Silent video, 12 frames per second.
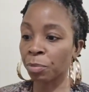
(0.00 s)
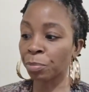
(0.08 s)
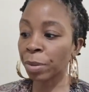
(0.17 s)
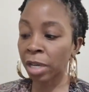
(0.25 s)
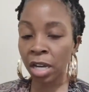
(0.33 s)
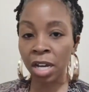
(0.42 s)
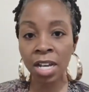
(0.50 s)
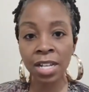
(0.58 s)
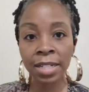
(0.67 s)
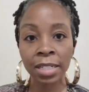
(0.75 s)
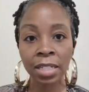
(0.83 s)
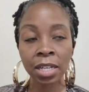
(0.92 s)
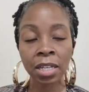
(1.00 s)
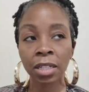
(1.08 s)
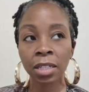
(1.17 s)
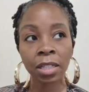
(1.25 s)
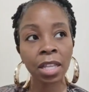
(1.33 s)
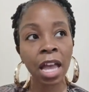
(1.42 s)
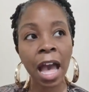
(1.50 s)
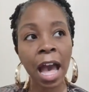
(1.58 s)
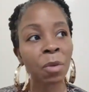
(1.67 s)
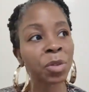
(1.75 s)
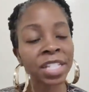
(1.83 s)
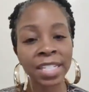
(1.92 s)
because I
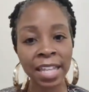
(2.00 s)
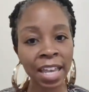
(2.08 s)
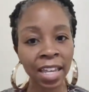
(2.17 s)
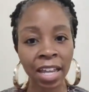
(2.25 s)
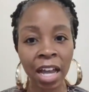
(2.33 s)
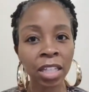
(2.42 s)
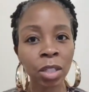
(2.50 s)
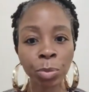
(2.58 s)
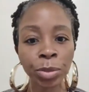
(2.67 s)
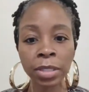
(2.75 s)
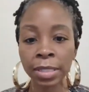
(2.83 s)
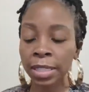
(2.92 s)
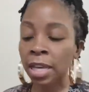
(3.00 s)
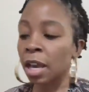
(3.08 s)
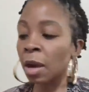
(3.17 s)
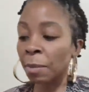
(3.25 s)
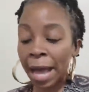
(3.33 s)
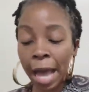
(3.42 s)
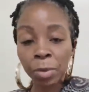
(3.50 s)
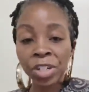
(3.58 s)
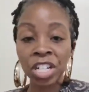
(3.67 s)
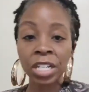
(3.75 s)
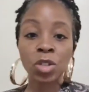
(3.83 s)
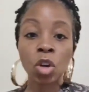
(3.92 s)
would say other books, but I would
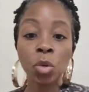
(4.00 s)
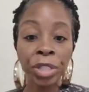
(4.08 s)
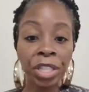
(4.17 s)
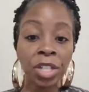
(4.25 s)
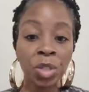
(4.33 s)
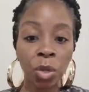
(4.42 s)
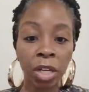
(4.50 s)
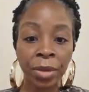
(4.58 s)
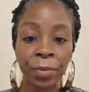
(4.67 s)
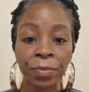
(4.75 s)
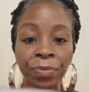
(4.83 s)
just go with this one.